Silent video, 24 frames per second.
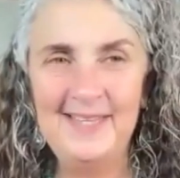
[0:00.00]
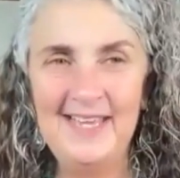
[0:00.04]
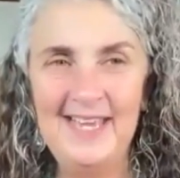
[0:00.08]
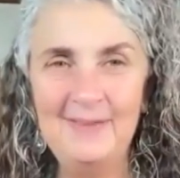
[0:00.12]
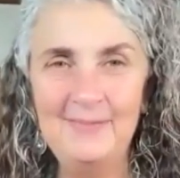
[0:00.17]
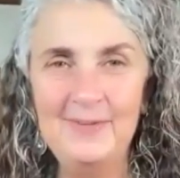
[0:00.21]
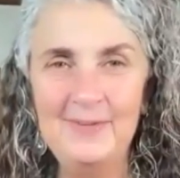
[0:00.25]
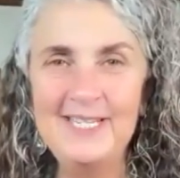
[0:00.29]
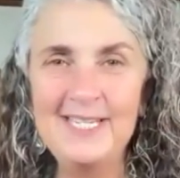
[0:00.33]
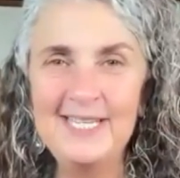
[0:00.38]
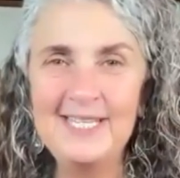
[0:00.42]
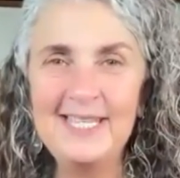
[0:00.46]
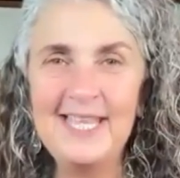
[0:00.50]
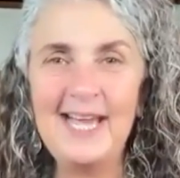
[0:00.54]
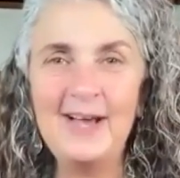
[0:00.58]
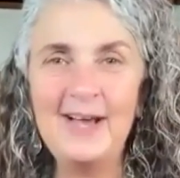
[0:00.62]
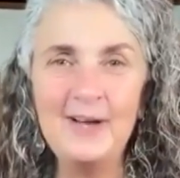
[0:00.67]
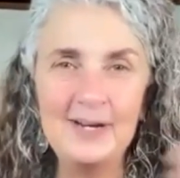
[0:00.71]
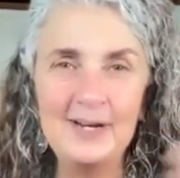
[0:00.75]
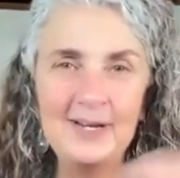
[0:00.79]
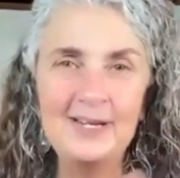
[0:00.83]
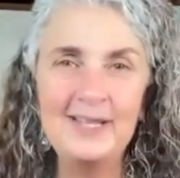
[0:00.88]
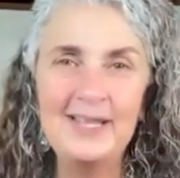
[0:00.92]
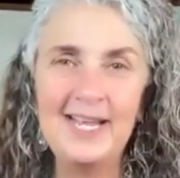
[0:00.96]
And we did
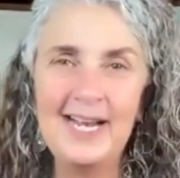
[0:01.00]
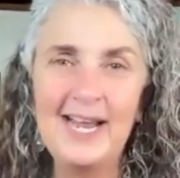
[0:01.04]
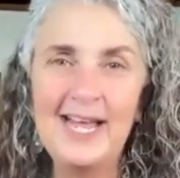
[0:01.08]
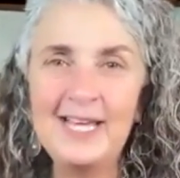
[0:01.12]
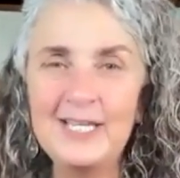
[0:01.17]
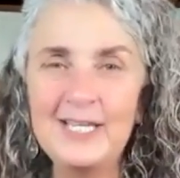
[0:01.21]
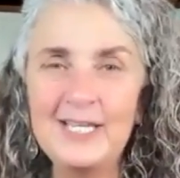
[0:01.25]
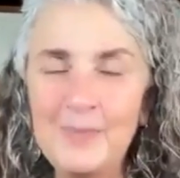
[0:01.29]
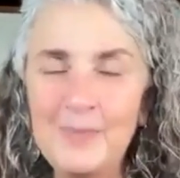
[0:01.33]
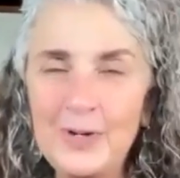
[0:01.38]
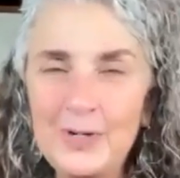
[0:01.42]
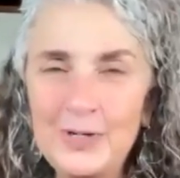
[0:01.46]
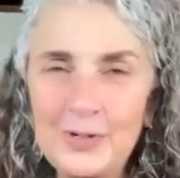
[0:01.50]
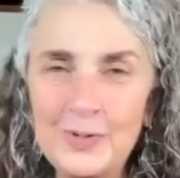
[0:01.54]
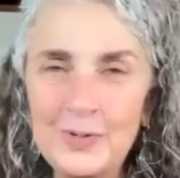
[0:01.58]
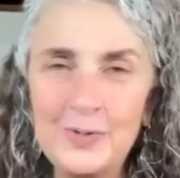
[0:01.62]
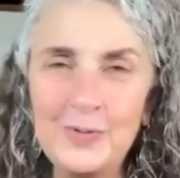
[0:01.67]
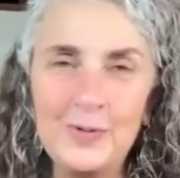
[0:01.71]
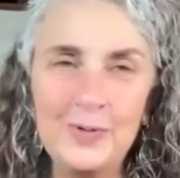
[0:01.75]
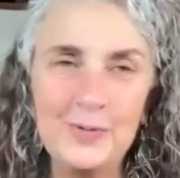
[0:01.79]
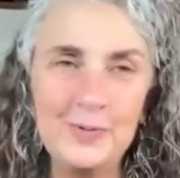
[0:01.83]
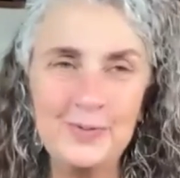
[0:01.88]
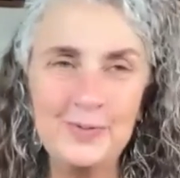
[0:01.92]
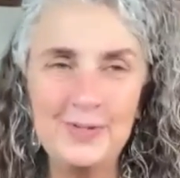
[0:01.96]
that in the last
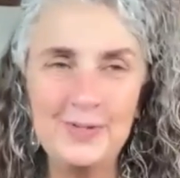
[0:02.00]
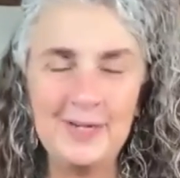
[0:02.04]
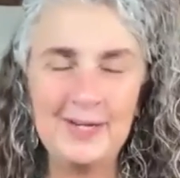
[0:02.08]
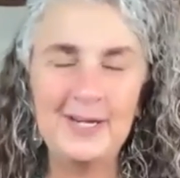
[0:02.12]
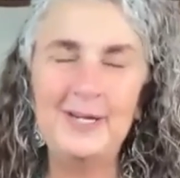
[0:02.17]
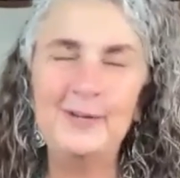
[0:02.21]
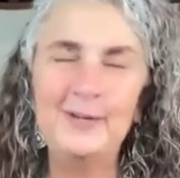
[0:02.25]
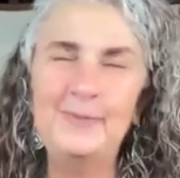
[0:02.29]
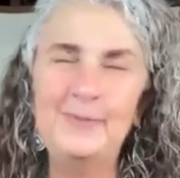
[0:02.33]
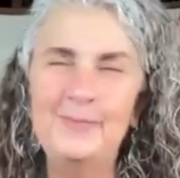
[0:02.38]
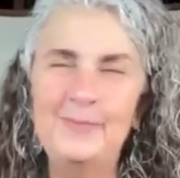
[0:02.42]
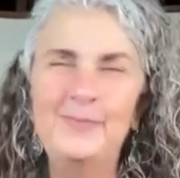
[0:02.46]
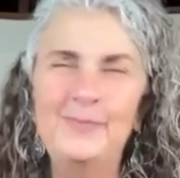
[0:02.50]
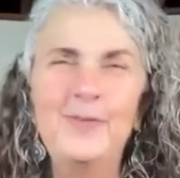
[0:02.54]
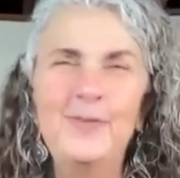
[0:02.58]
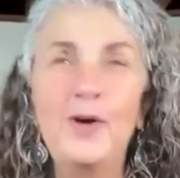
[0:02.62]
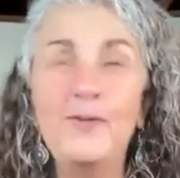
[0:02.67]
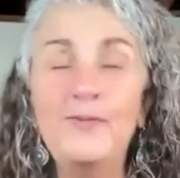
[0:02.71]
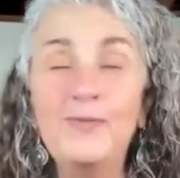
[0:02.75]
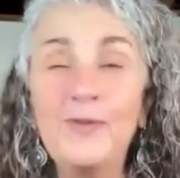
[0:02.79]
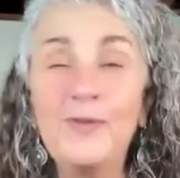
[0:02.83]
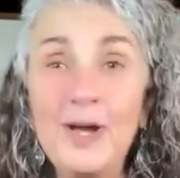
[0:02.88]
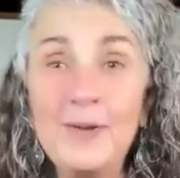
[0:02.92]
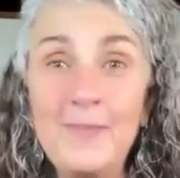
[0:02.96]
module, the
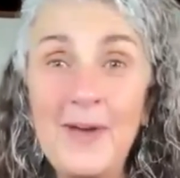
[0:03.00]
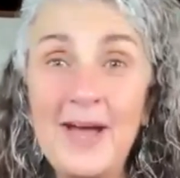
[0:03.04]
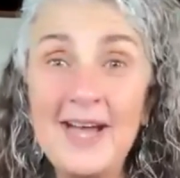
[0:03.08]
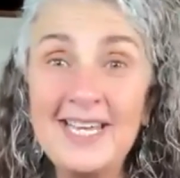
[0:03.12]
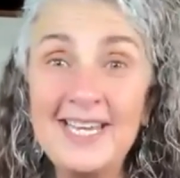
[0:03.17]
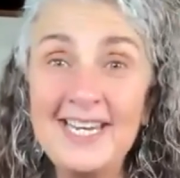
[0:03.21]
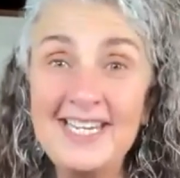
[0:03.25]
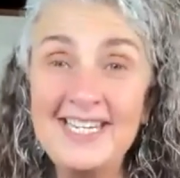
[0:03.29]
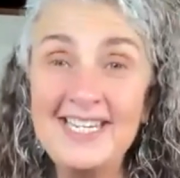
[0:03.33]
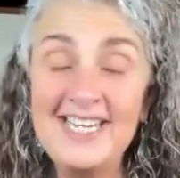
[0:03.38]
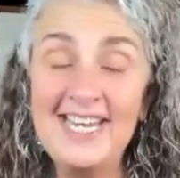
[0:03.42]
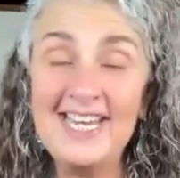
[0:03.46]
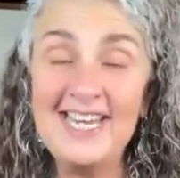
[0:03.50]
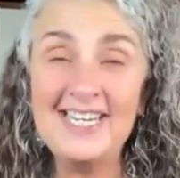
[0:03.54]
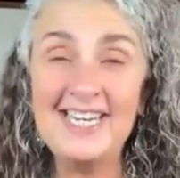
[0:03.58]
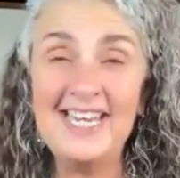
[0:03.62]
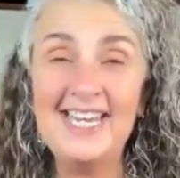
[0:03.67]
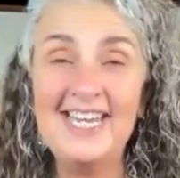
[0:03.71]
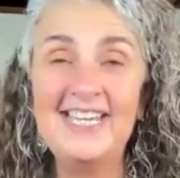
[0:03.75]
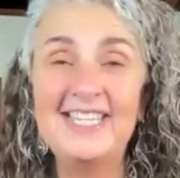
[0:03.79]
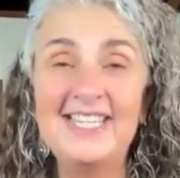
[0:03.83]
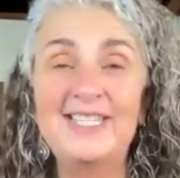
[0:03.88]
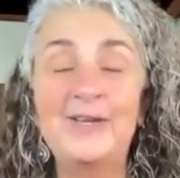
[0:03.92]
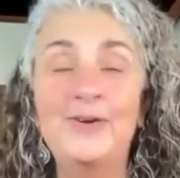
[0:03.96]
offline marketing
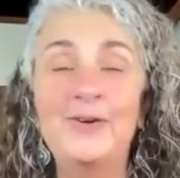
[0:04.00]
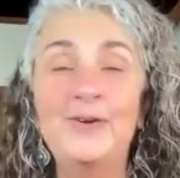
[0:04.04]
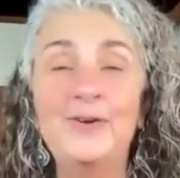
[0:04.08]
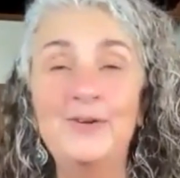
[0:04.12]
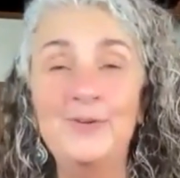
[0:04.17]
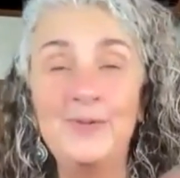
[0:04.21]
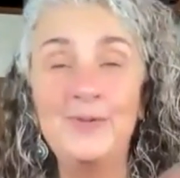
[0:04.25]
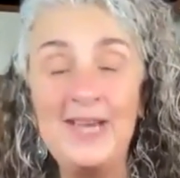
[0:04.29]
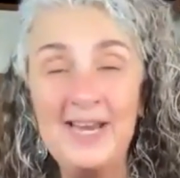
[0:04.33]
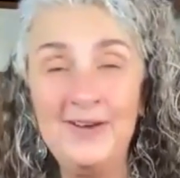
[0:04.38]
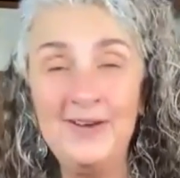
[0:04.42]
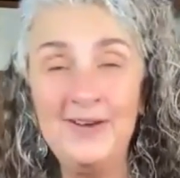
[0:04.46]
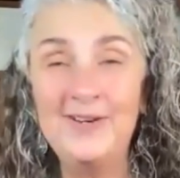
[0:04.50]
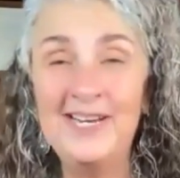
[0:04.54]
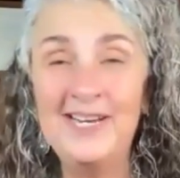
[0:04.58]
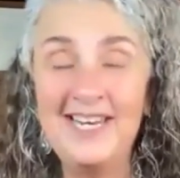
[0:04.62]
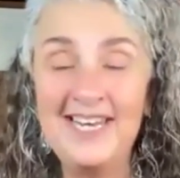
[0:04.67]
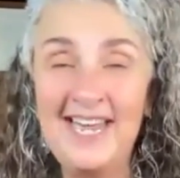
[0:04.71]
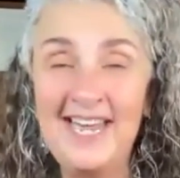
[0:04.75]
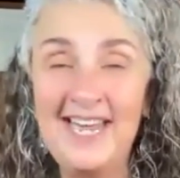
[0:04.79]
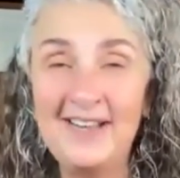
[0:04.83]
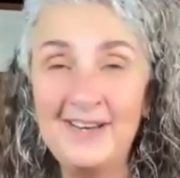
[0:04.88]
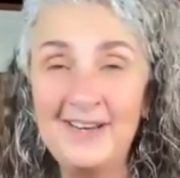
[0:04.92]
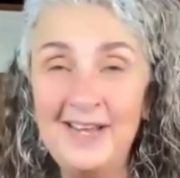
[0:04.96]
techniques. So you're hearing it
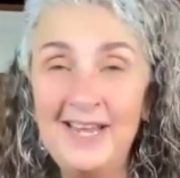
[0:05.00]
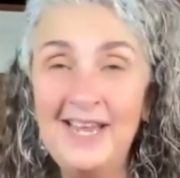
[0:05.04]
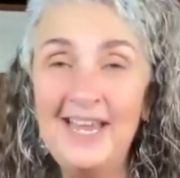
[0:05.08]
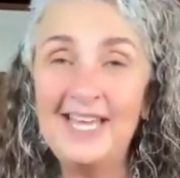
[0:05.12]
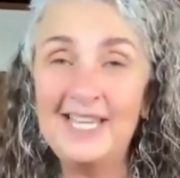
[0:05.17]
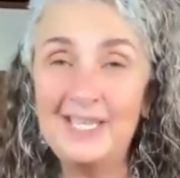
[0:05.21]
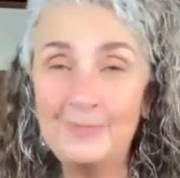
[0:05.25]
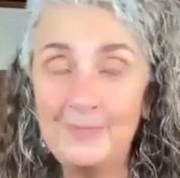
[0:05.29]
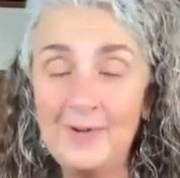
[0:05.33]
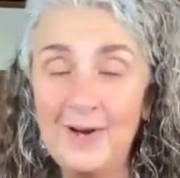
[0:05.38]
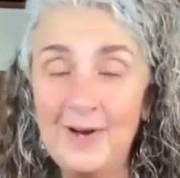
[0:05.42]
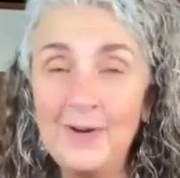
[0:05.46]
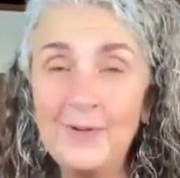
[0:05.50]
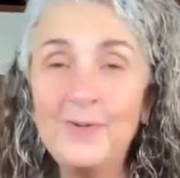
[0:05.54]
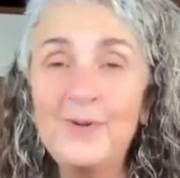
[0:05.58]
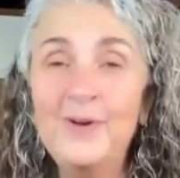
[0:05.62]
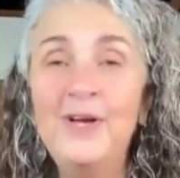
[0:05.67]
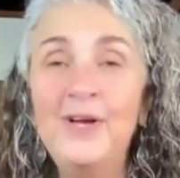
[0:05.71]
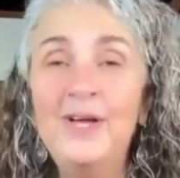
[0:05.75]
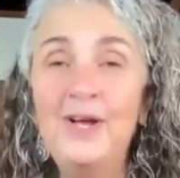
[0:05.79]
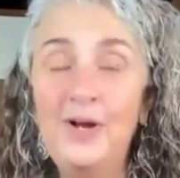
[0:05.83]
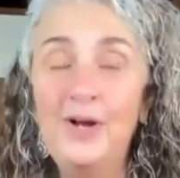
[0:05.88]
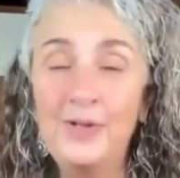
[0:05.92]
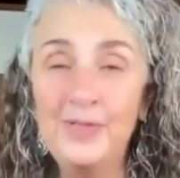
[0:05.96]
now as well
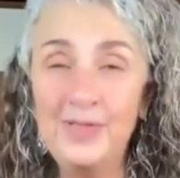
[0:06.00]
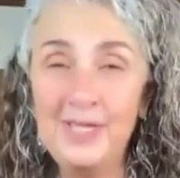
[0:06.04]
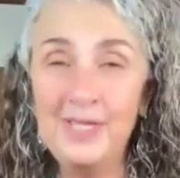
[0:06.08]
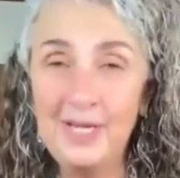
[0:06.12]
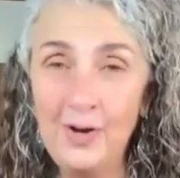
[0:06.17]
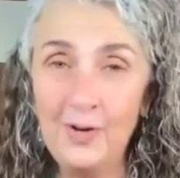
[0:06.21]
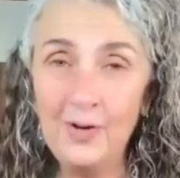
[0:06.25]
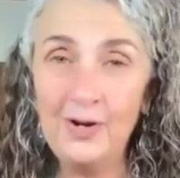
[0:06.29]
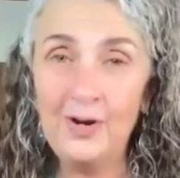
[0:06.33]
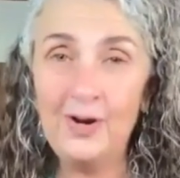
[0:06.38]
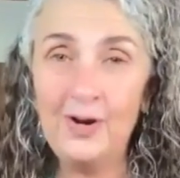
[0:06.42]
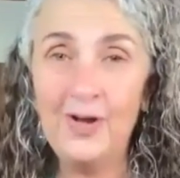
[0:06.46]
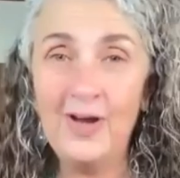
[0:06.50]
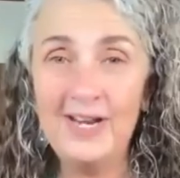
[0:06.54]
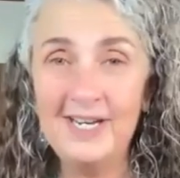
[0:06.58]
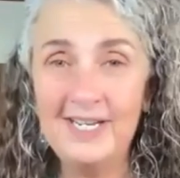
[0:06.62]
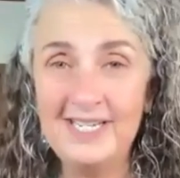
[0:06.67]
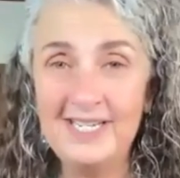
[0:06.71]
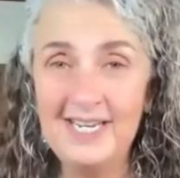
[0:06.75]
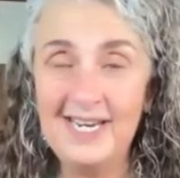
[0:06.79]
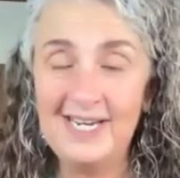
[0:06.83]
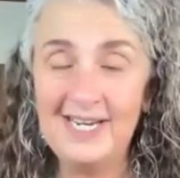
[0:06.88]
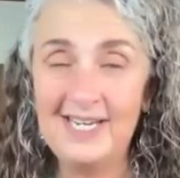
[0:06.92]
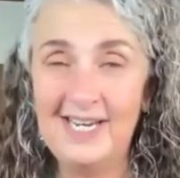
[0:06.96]
on the online
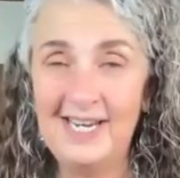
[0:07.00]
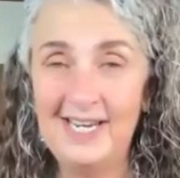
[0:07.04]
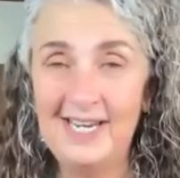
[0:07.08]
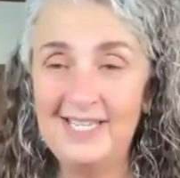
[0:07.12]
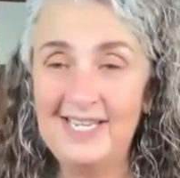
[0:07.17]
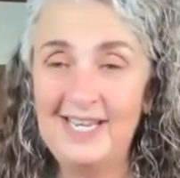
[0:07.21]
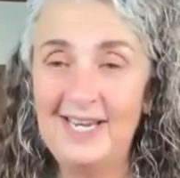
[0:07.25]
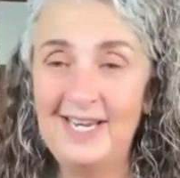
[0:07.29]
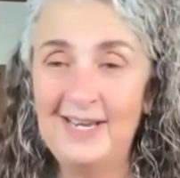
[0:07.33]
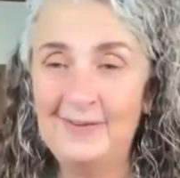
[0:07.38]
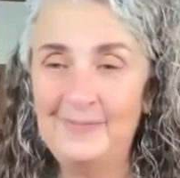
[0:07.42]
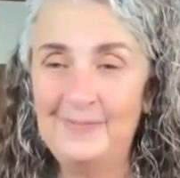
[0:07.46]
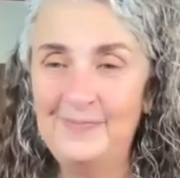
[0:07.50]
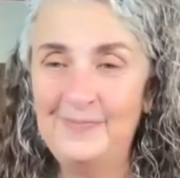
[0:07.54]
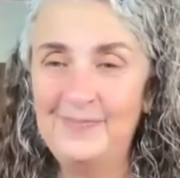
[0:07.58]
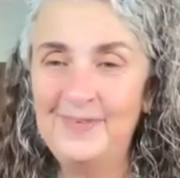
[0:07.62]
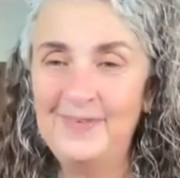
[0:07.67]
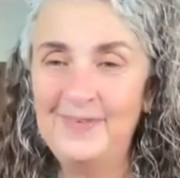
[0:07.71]
techniques here.